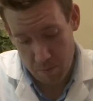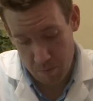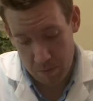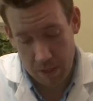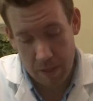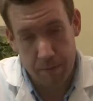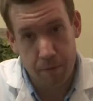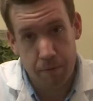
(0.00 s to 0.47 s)
We're
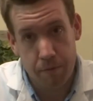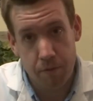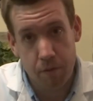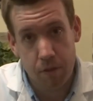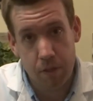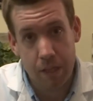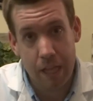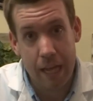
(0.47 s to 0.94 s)
going to have a
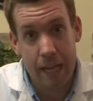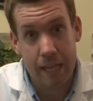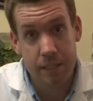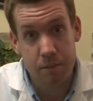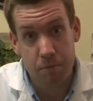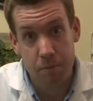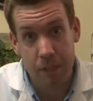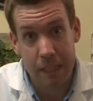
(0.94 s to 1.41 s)
full
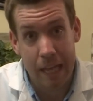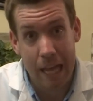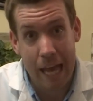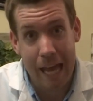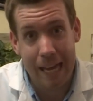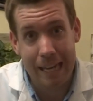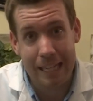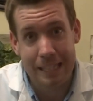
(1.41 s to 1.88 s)
glass. We're going to
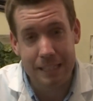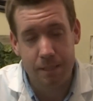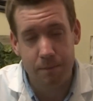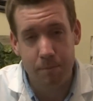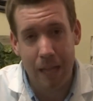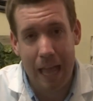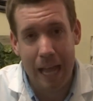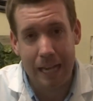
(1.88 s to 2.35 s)
add in
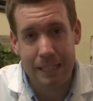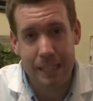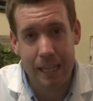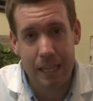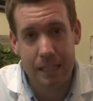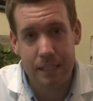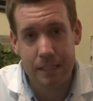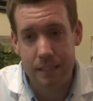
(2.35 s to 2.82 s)
some
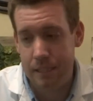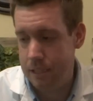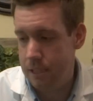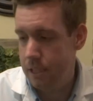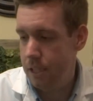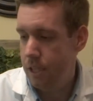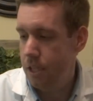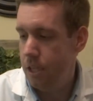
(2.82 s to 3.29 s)

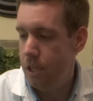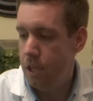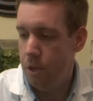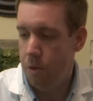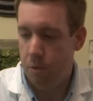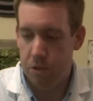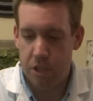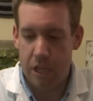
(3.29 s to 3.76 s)
lactase,
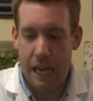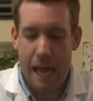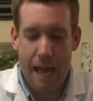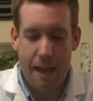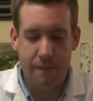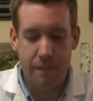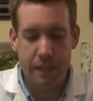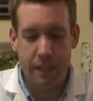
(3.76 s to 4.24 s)
which I
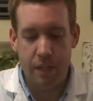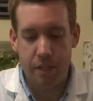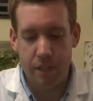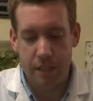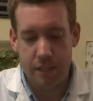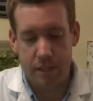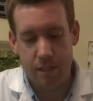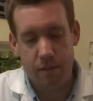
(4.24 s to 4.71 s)
have here
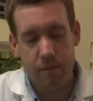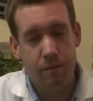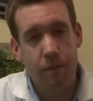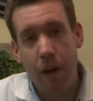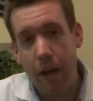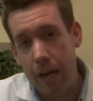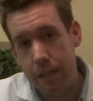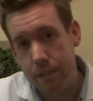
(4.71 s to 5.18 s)
in this little
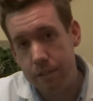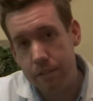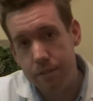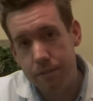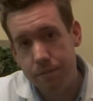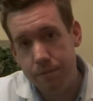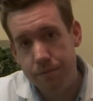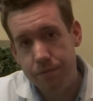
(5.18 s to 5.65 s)

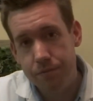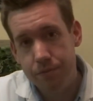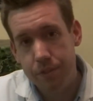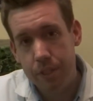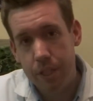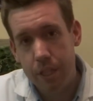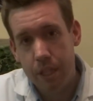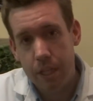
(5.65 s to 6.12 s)
vial.
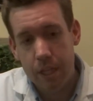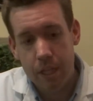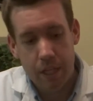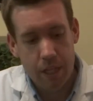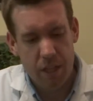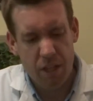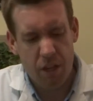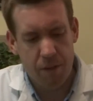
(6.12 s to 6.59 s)

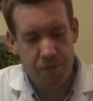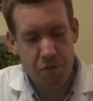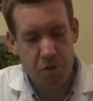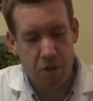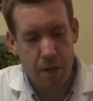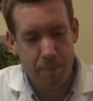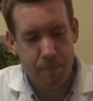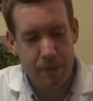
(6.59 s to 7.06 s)
There are a
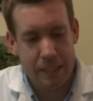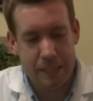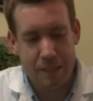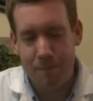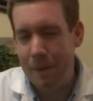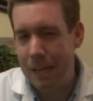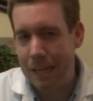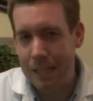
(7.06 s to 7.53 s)
few companies
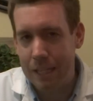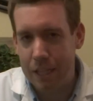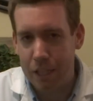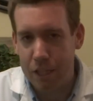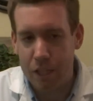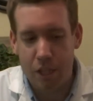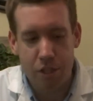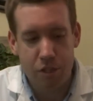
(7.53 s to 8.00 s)
that make it in
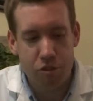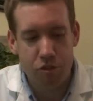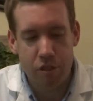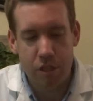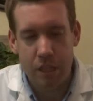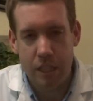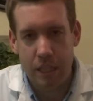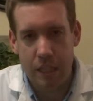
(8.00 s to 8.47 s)
the
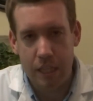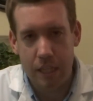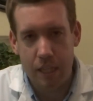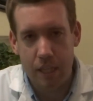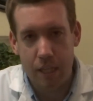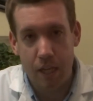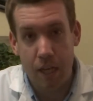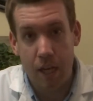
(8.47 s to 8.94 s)
country,
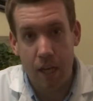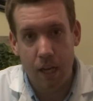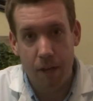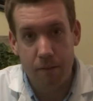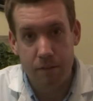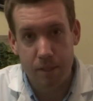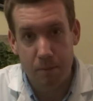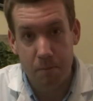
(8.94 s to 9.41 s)
and
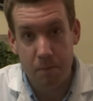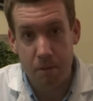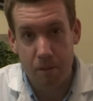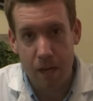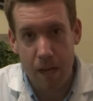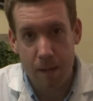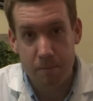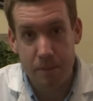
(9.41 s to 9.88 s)
I was able to
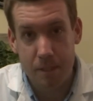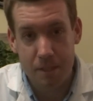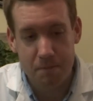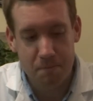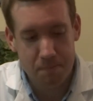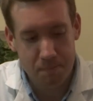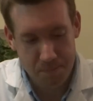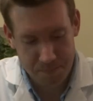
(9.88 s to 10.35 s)
grab
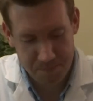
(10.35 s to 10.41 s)
some.